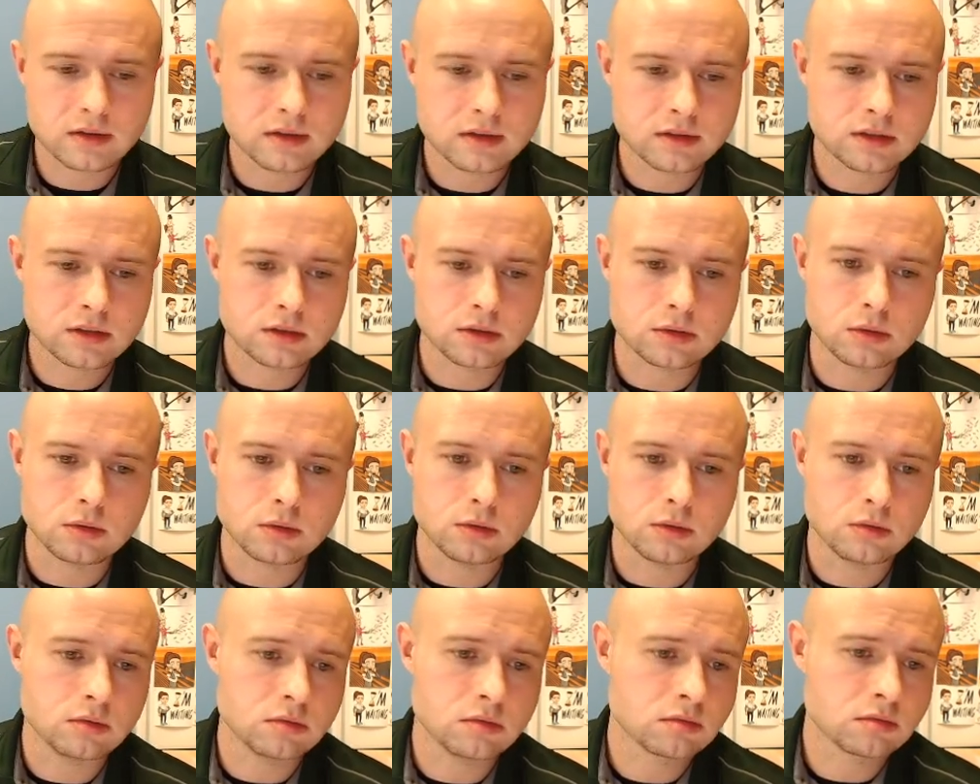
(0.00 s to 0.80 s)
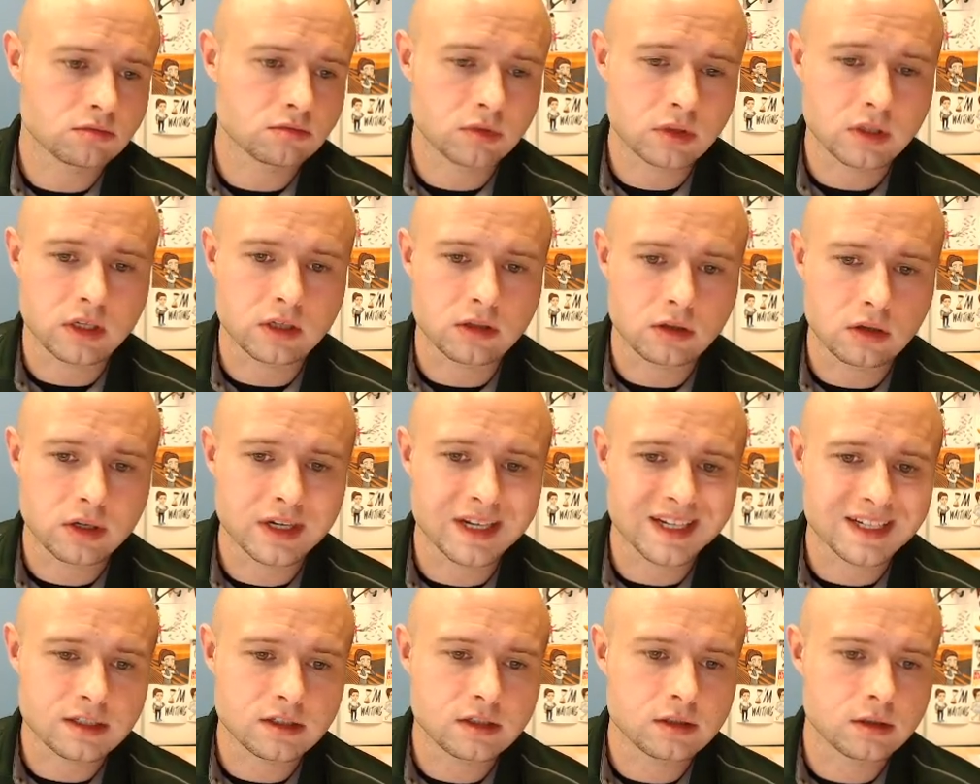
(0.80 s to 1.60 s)
to really look
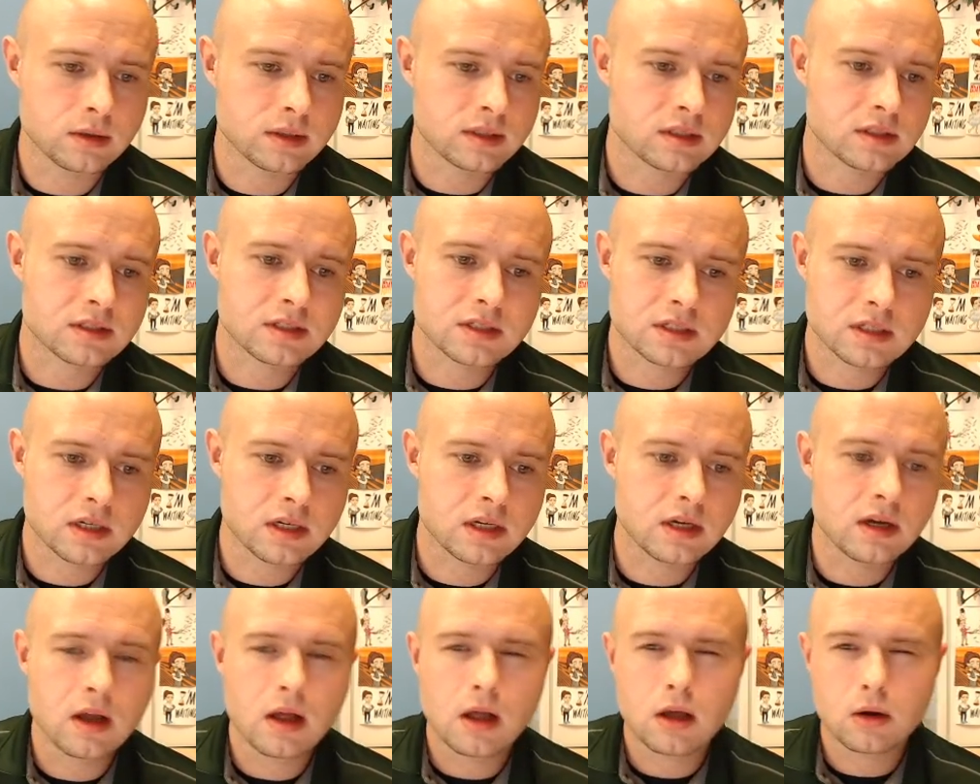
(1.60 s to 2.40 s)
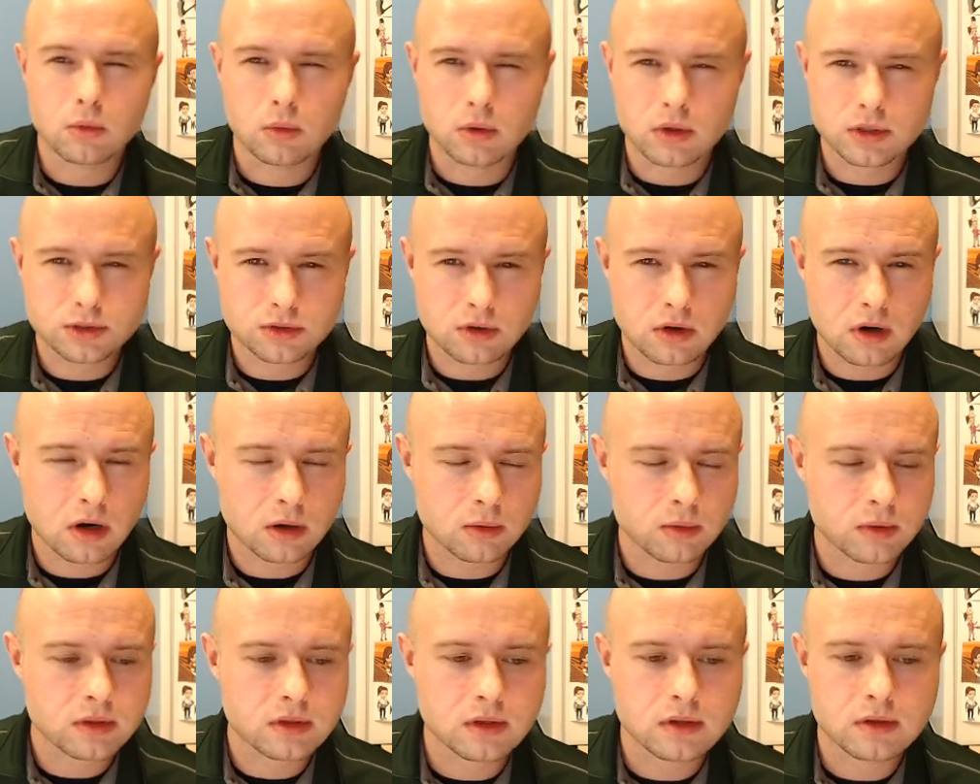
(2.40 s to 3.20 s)
into it, to see what's wrong
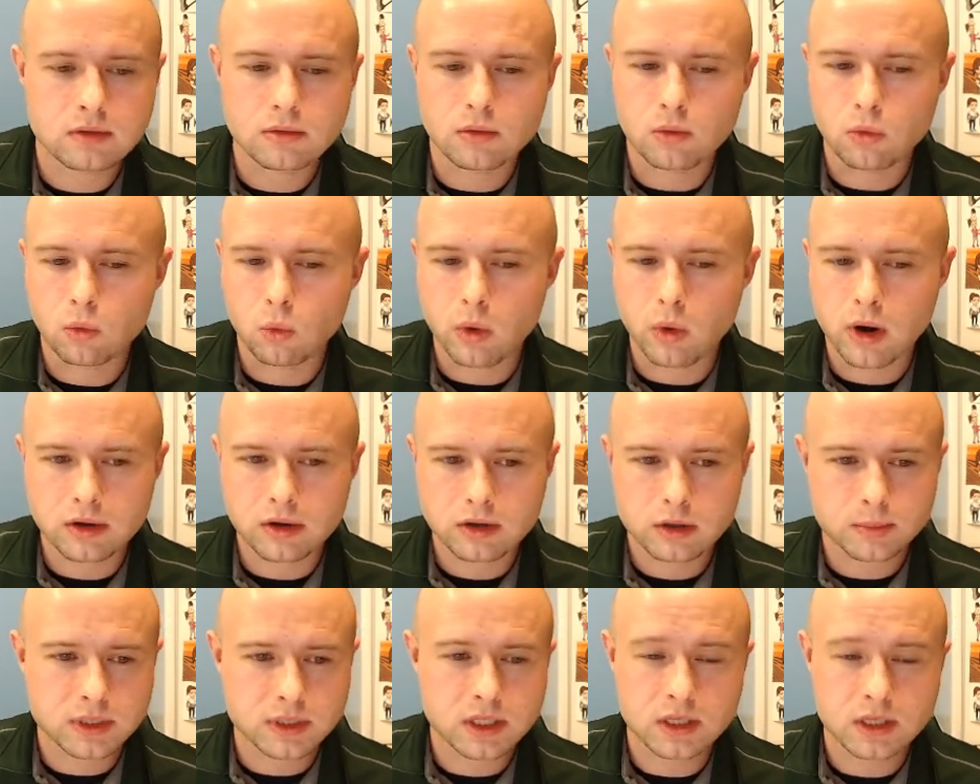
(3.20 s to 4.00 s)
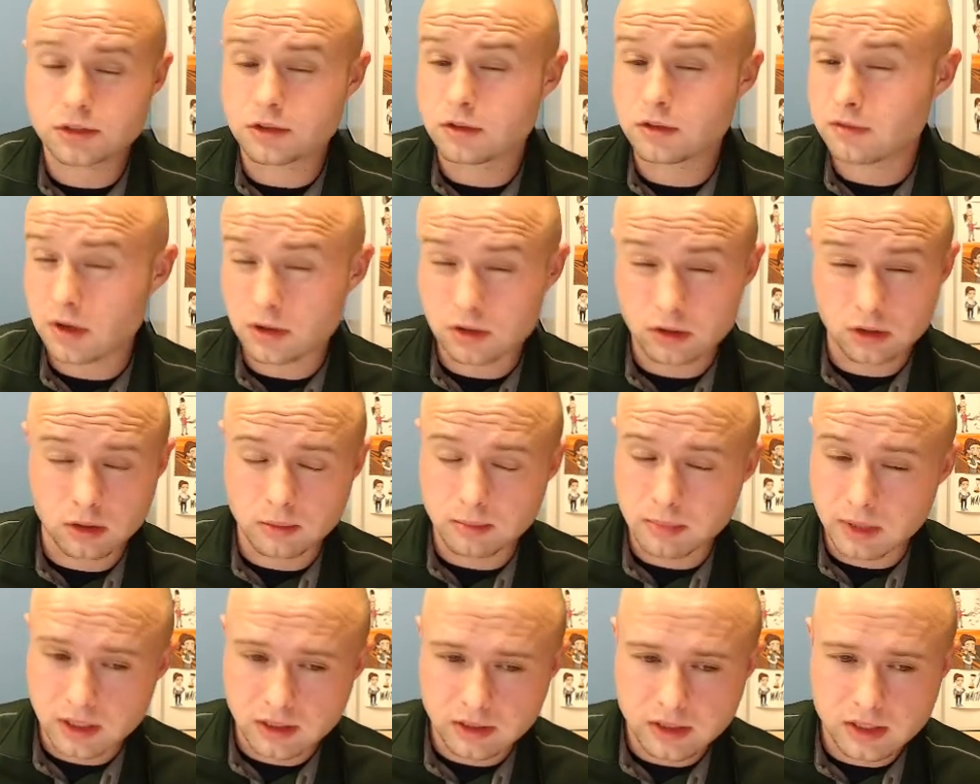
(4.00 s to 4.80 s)
with it, where the potential
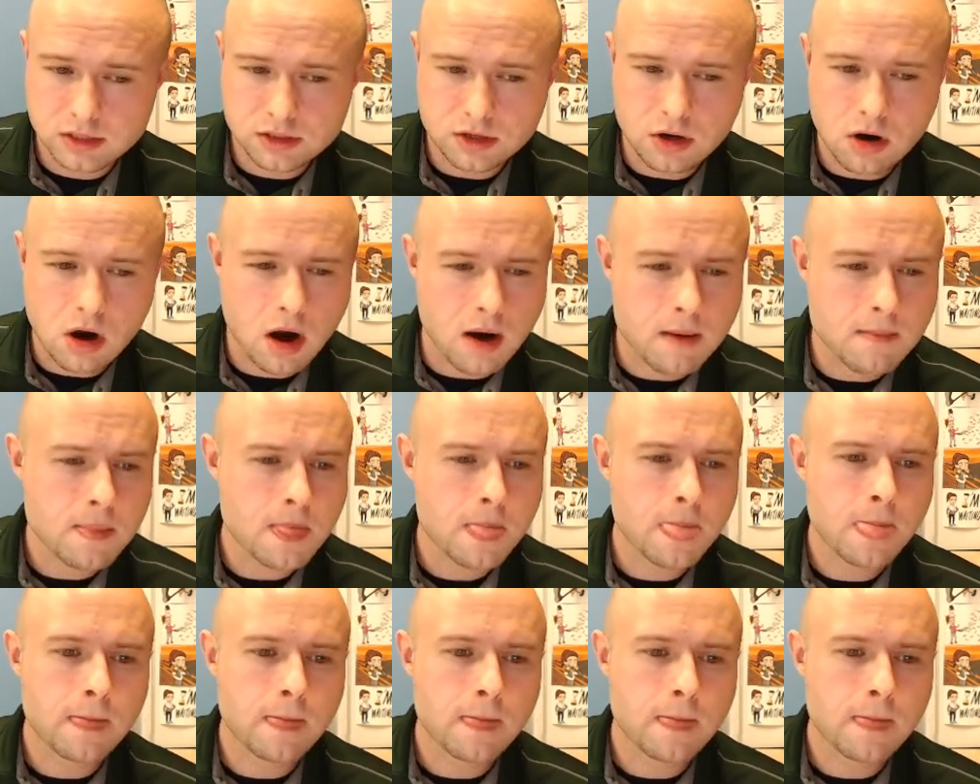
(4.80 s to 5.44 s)
vulnerabilities are,